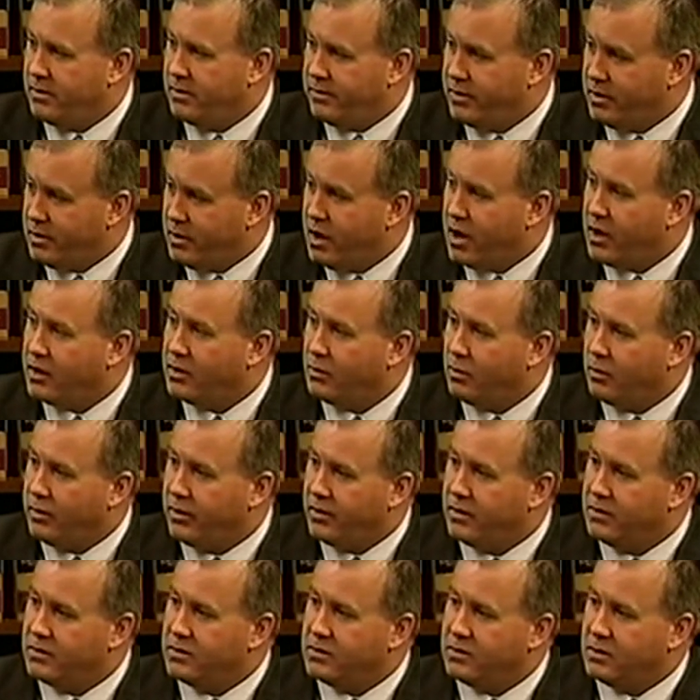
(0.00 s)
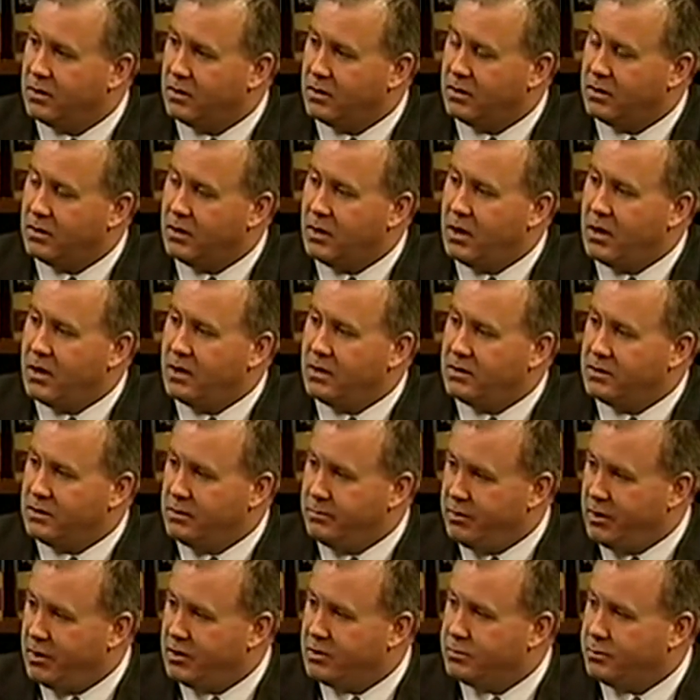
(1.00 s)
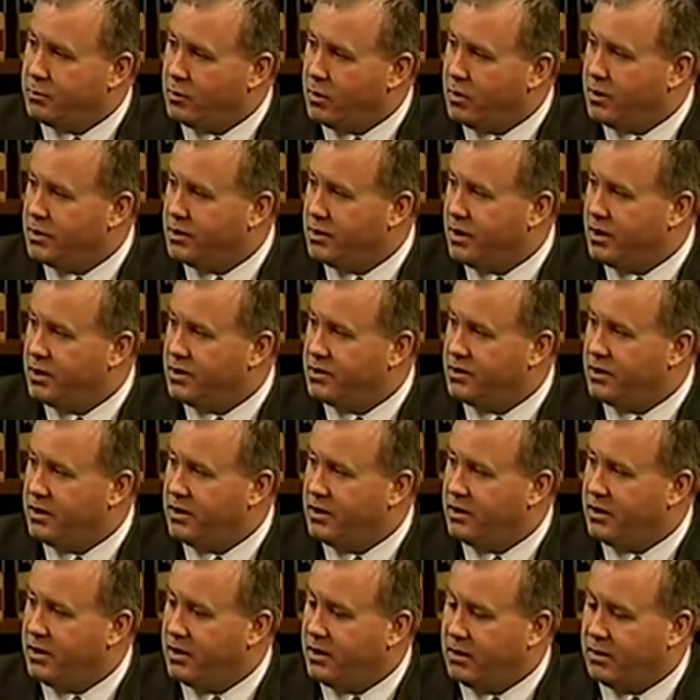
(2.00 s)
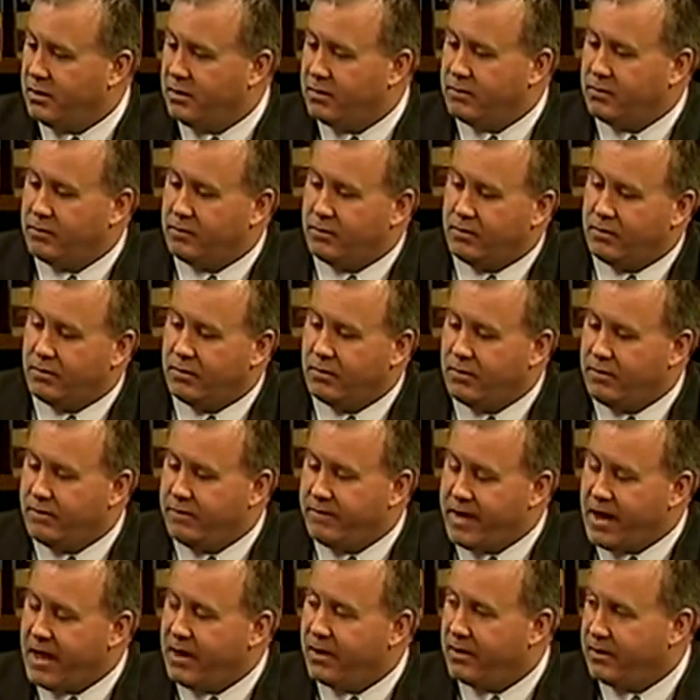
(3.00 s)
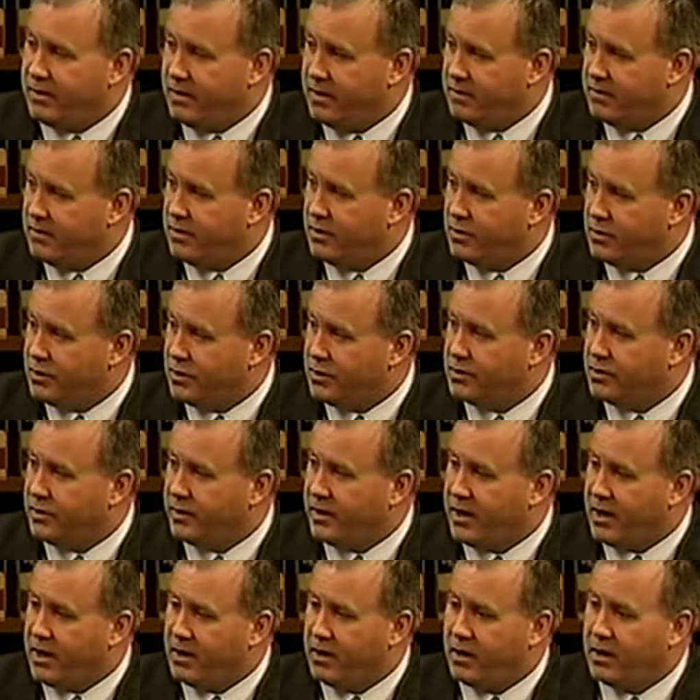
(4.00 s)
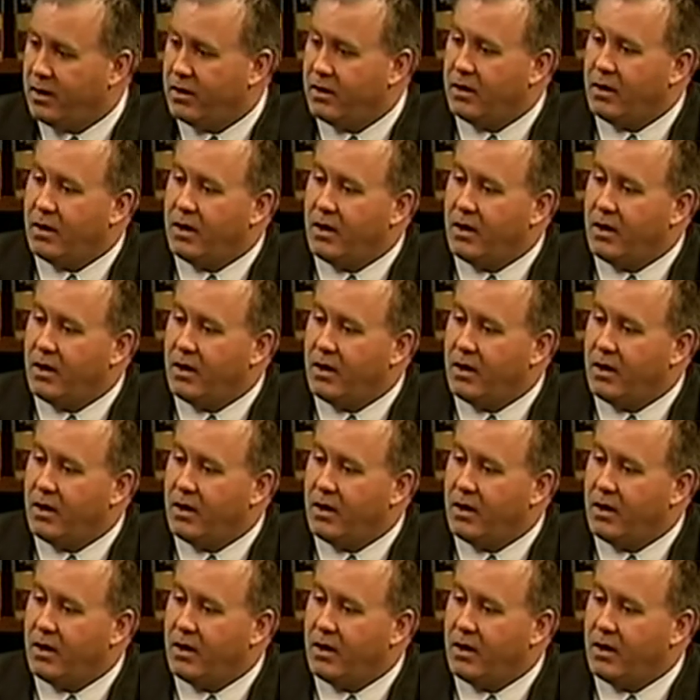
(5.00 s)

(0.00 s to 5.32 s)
They're non-lawyers. The municipal court judge in Fallon does it in Churchill County,